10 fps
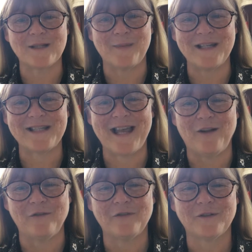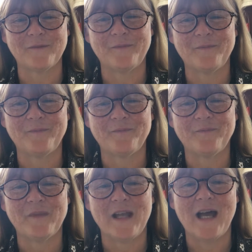to myself.
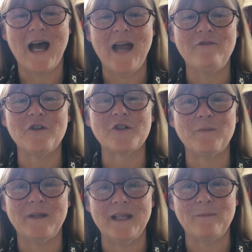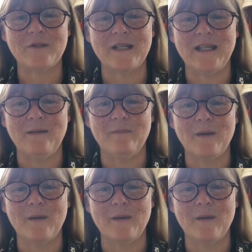I've also been able to eat my